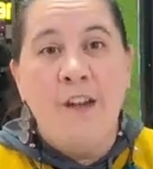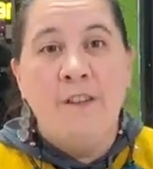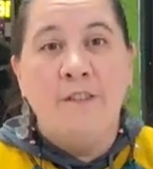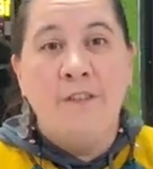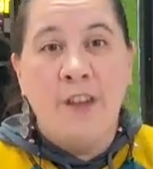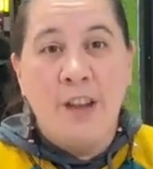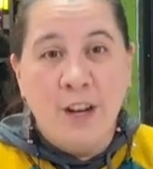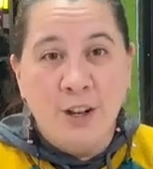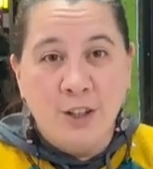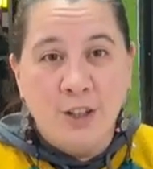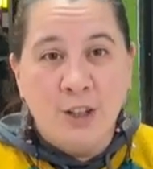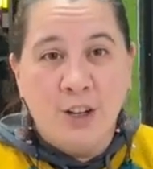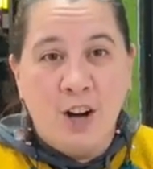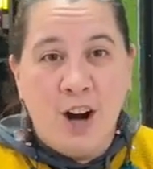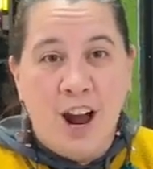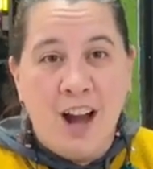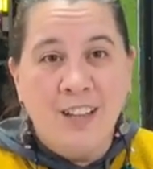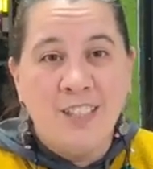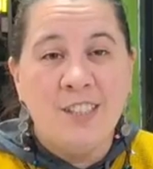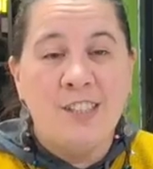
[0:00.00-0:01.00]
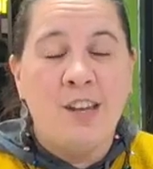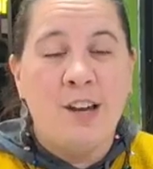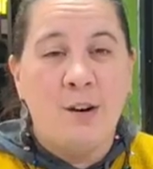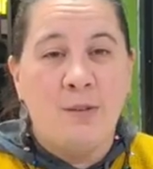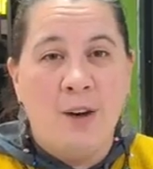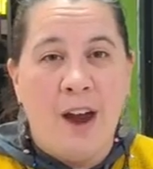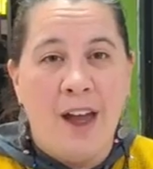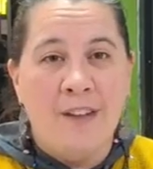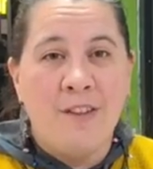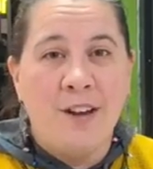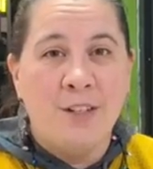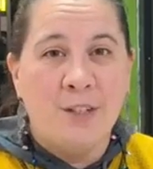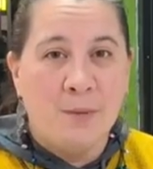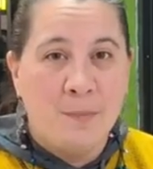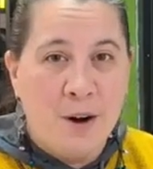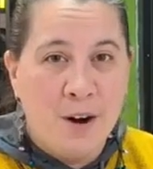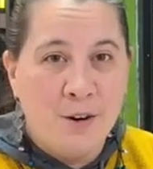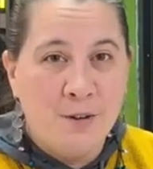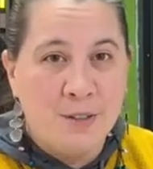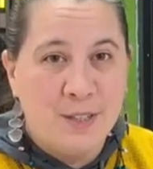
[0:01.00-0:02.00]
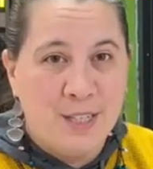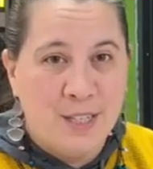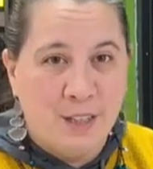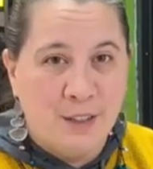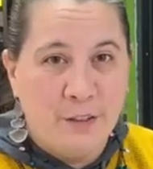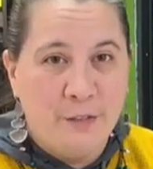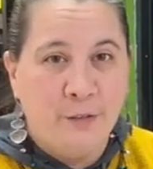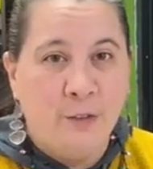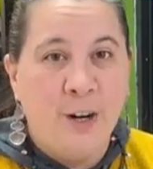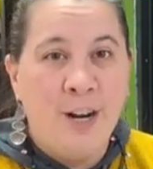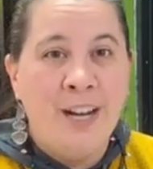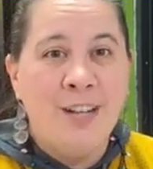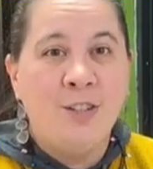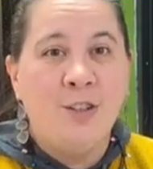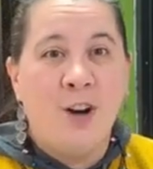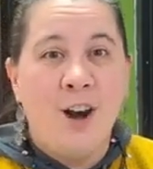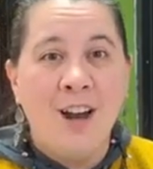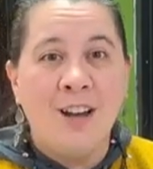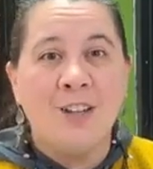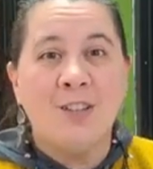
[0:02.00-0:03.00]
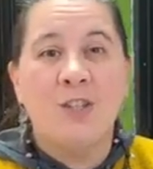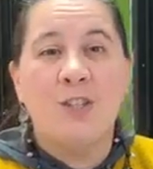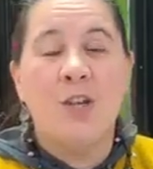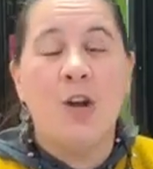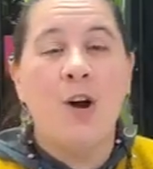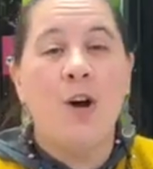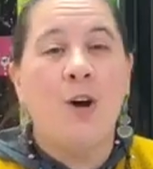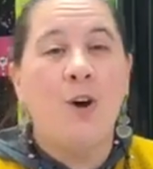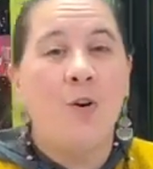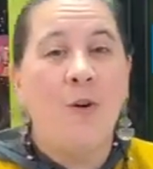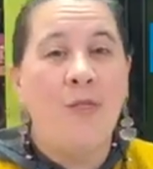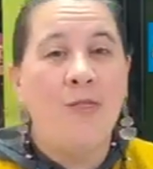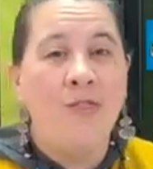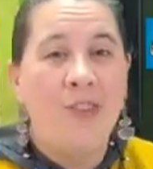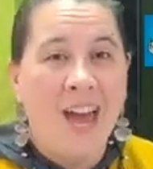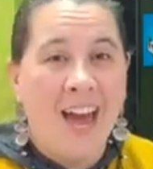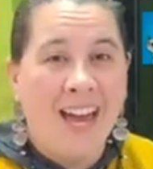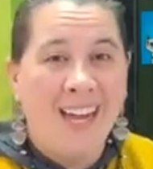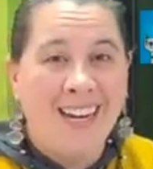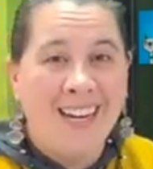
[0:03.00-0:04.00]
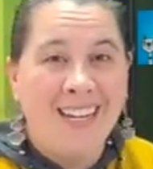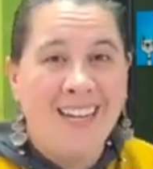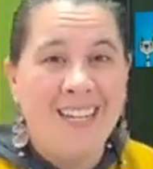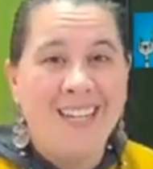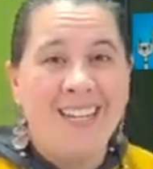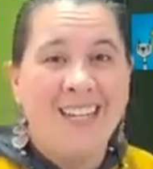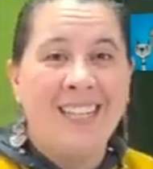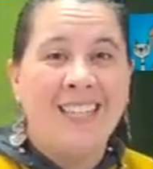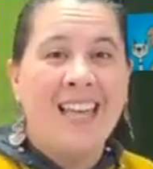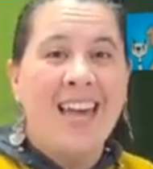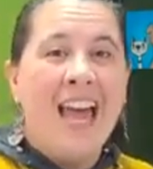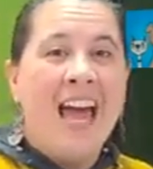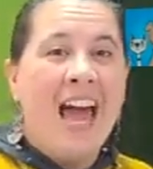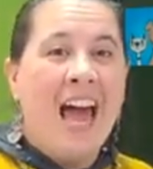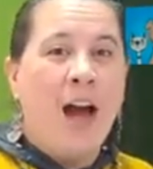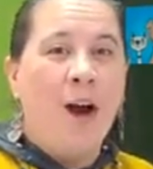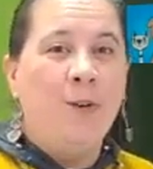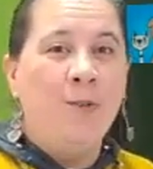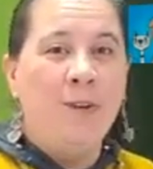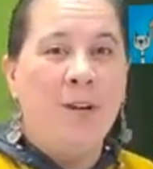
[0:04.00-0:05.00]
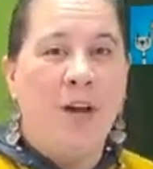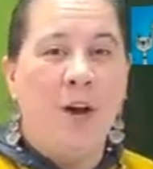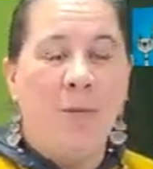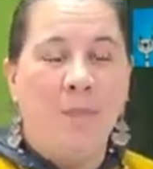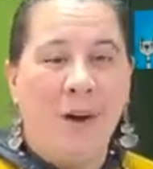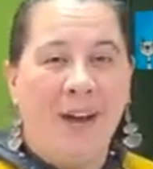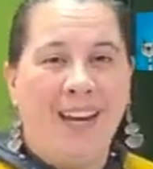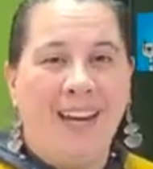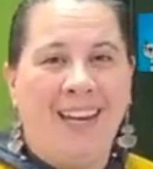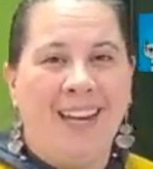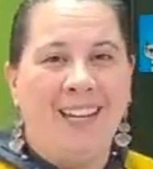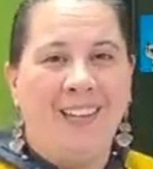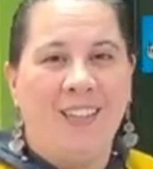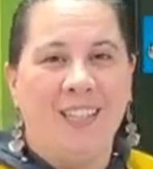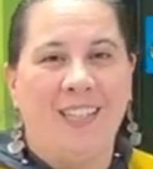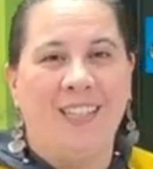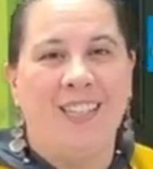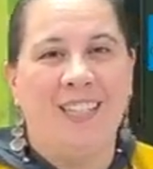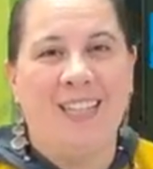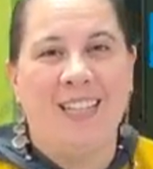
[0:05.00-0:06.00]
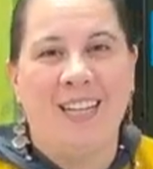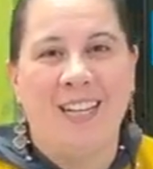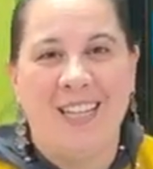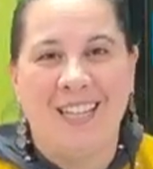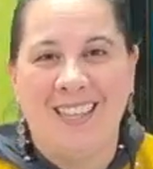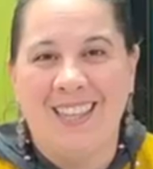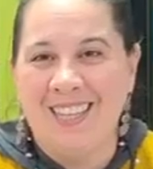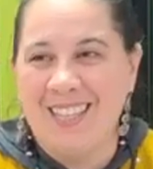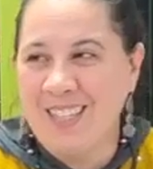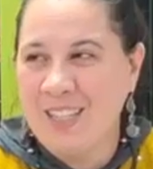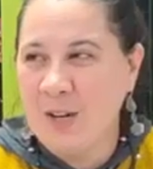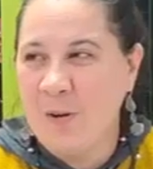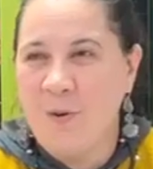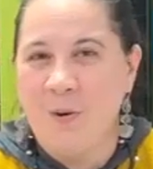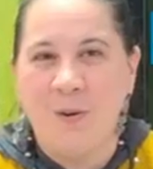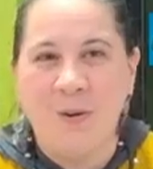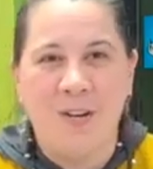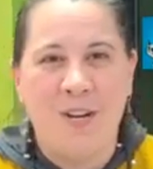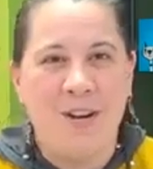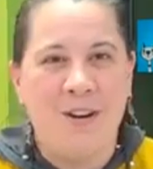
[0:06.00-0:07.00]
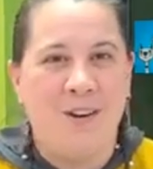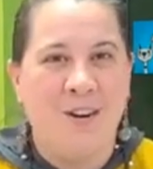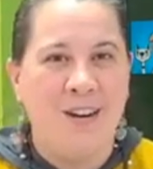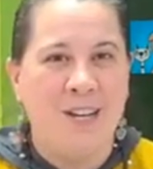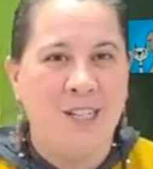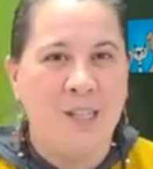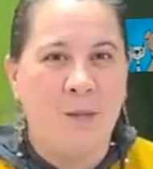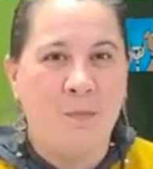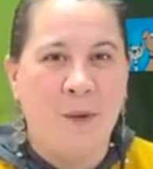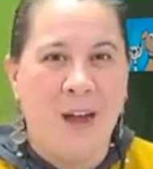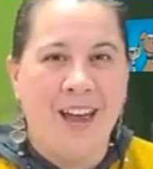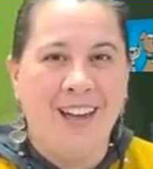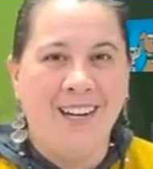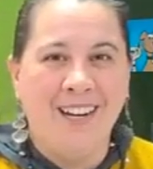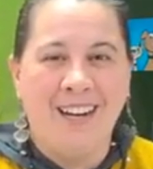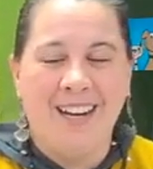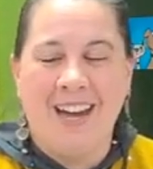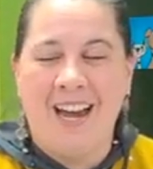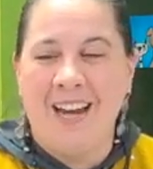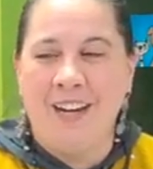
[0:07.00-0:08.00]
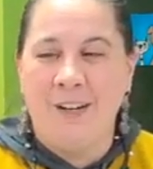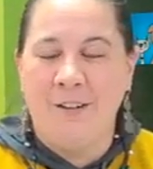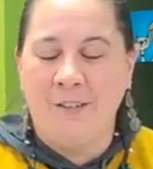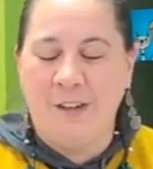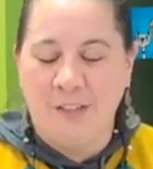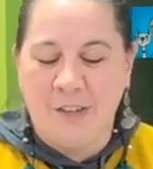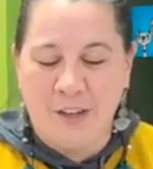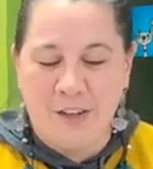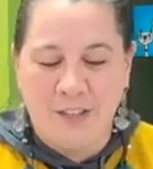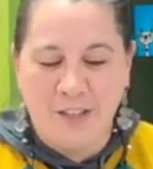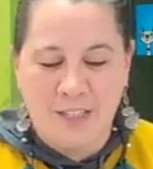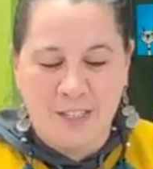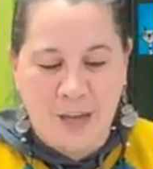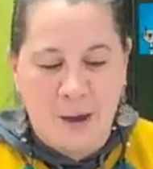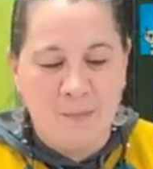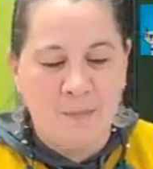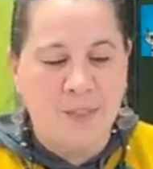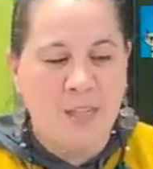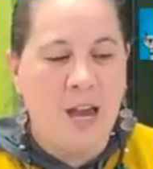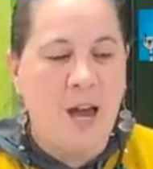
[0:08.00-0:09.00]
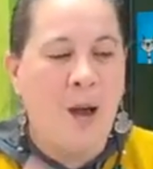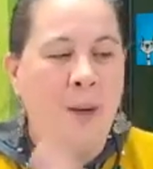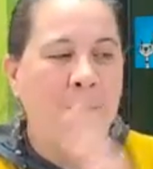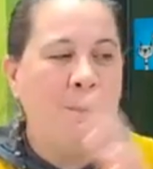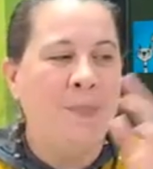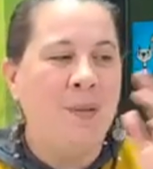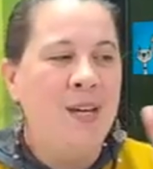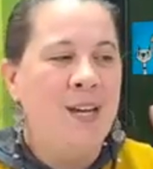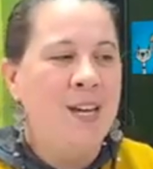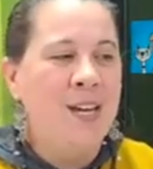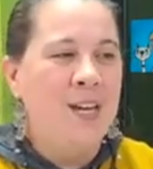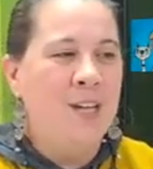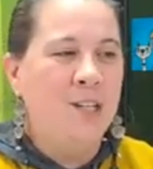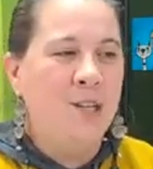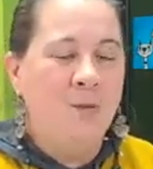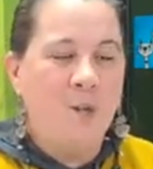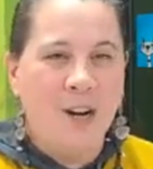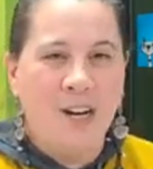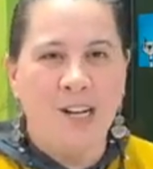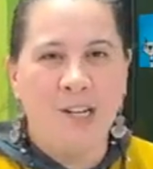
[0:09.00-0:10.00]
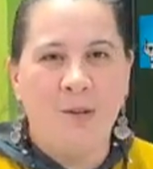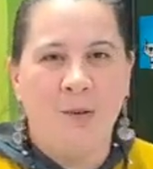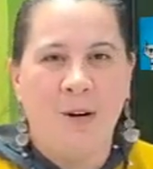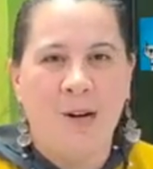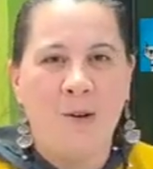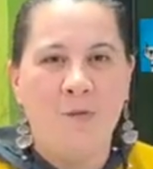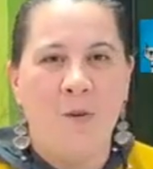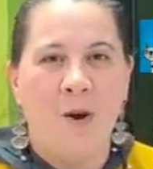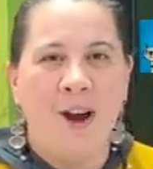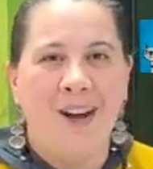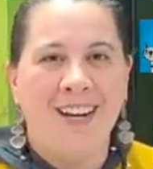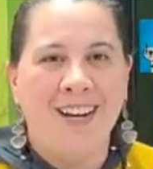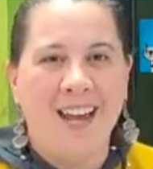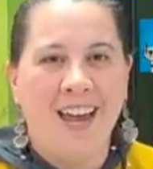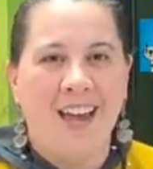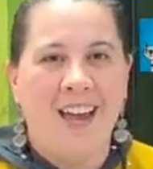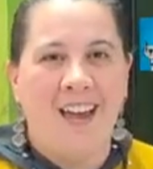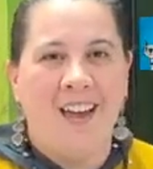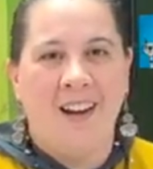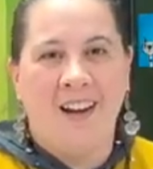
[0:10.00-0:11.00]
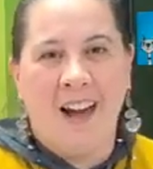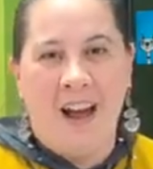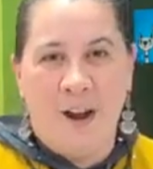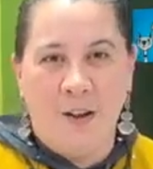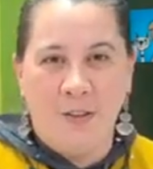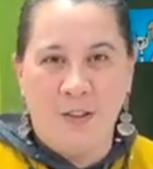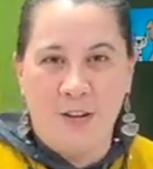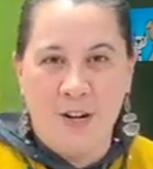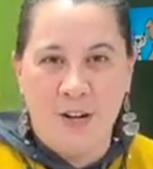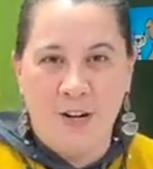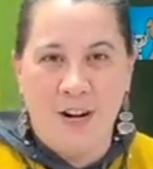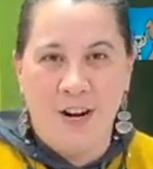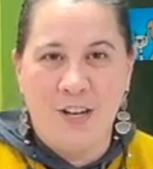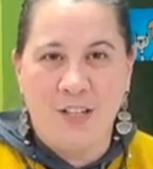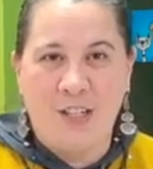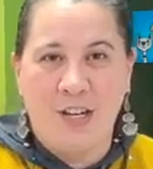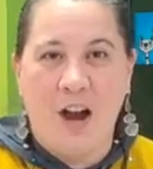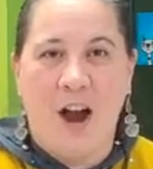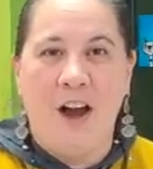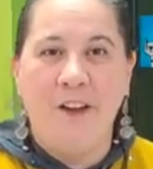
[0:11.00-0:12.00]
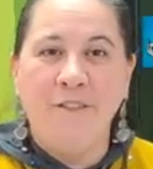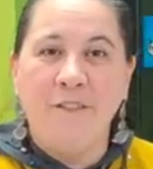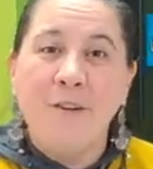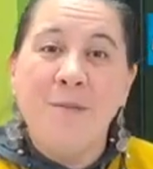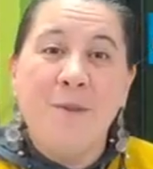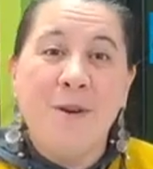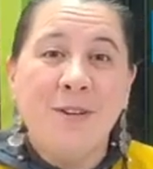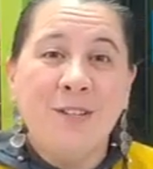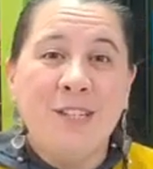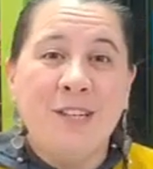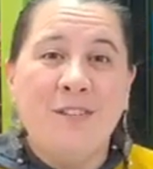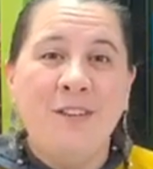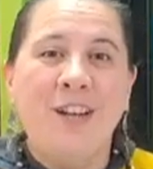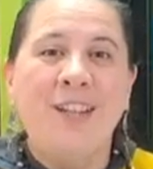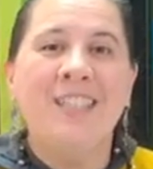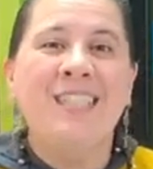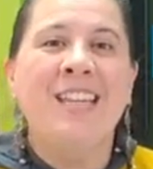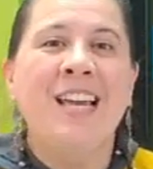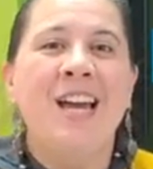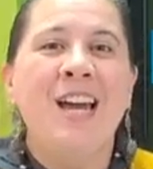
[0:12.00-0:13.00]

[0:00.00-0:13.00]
Fingers crossed they arrive on tomorrow's delivery truck. So that is how nail-biting this this whole year has been. It kind of, I think, sums up twenty twenty-one and how the year has gone for most of us.